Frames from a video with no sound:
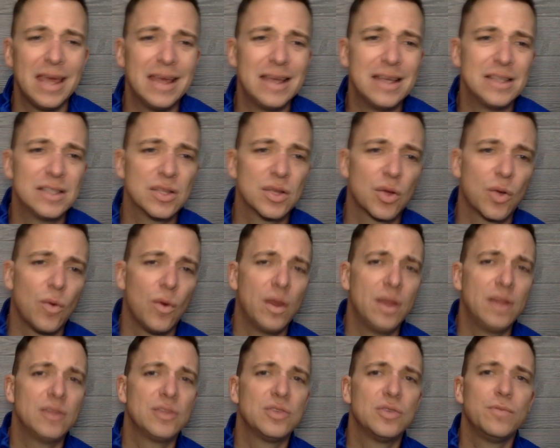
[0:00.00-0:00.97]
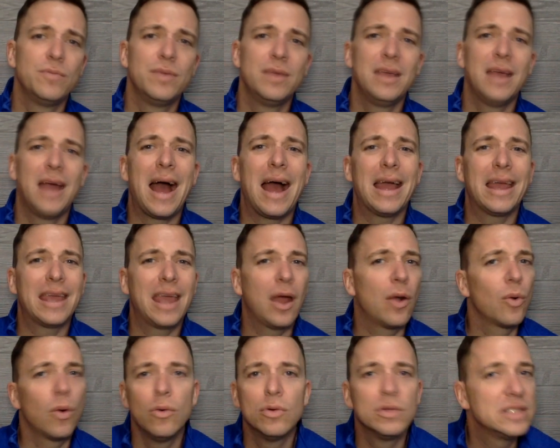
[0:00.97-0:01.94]
is going to be, I
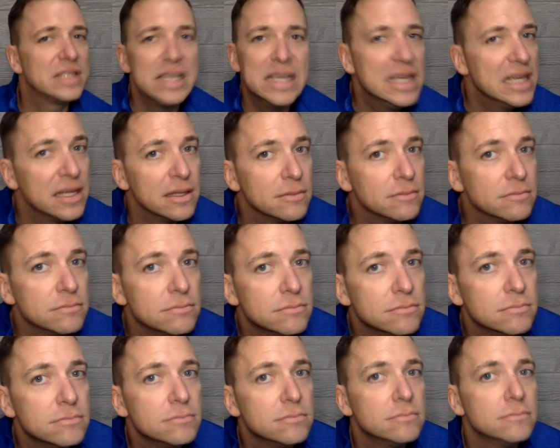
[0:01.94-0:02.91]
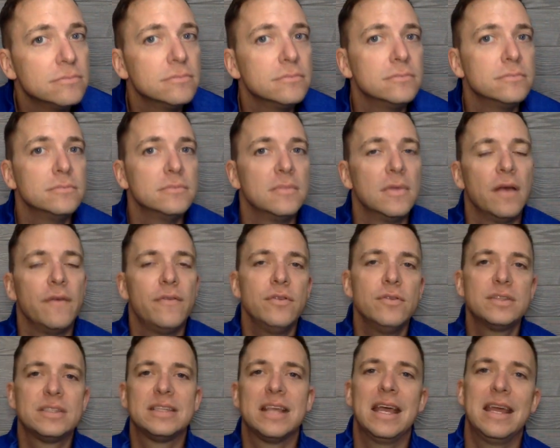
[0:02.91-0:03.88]
guarantee it. If
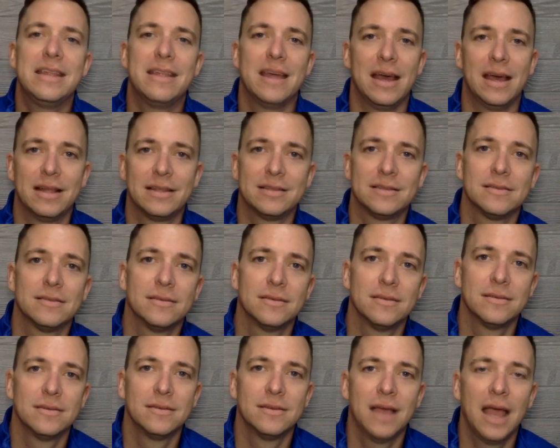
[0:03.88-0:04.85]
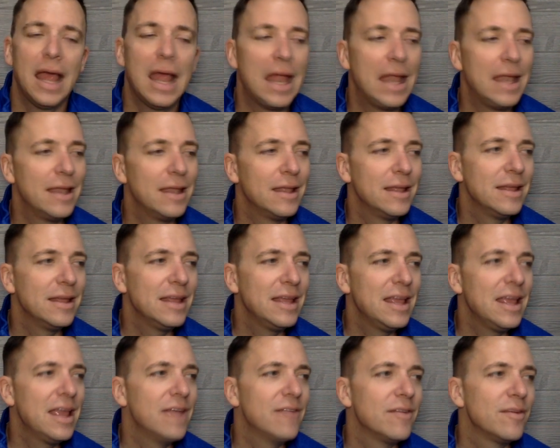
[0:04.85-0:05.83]
you say that, and
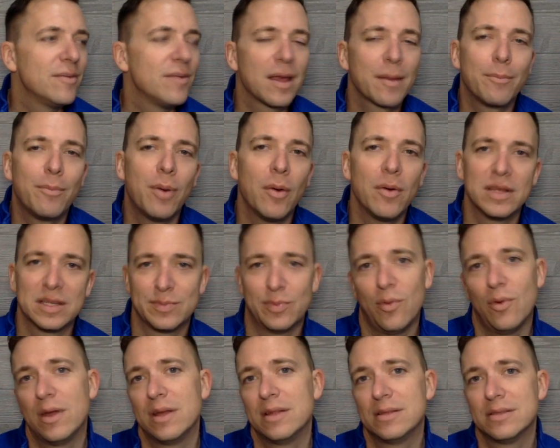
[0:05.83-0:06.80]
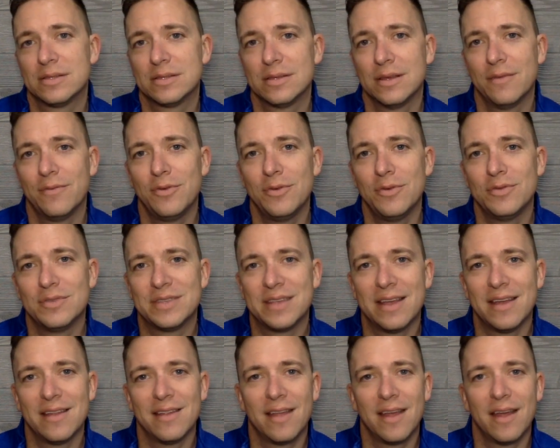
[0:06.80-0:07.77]
even like bonus points, if you
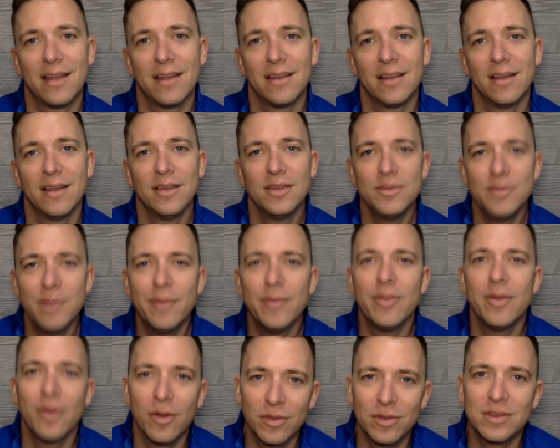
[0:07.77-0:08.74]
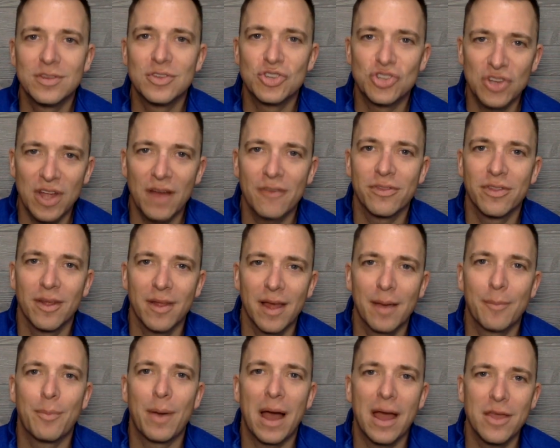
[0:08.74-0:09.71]
say it in that you remember the old chef, the
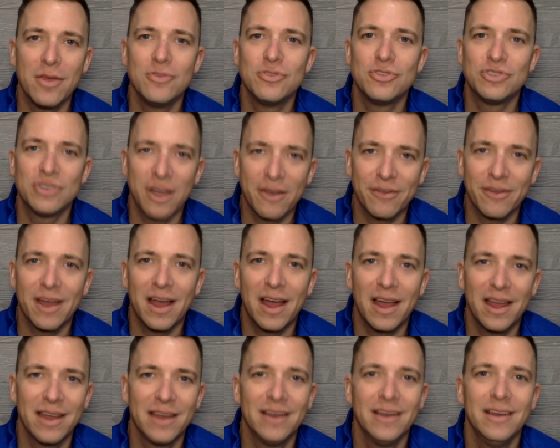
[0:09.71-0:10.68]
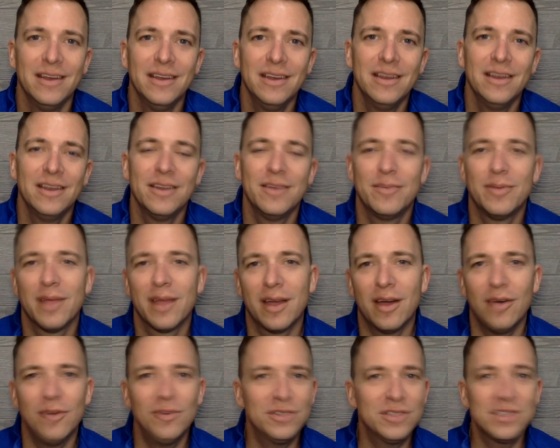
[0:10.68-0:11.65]
like Bayou chef guy? He'd be like,
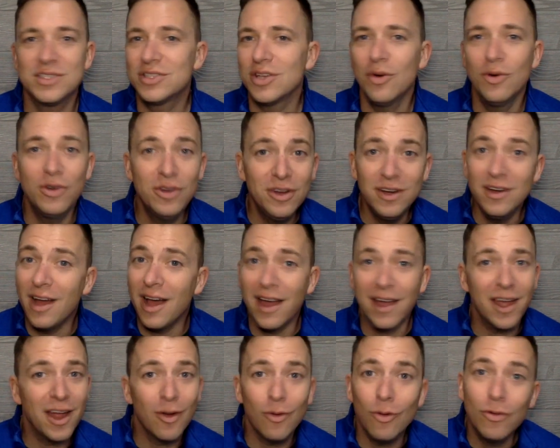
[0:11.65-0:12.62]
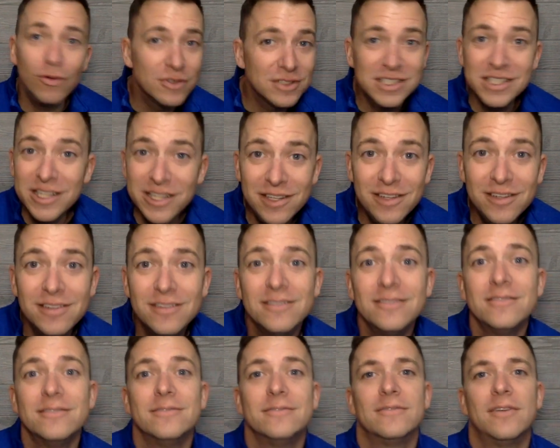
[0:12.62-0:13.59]
"Oh, this is so good, I guarantee."
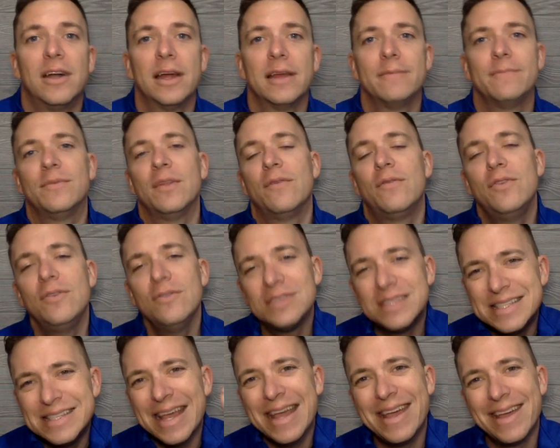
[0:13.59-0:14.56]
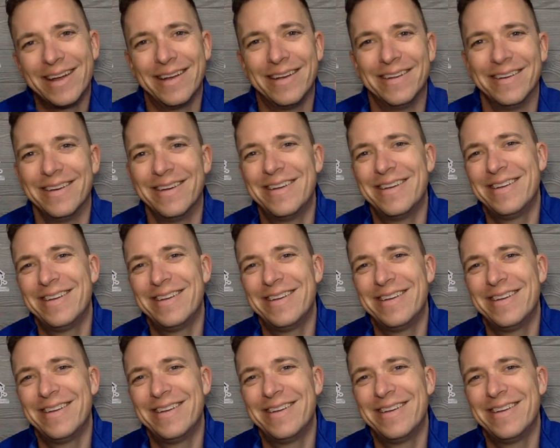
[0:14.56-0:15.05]
Right? If you say it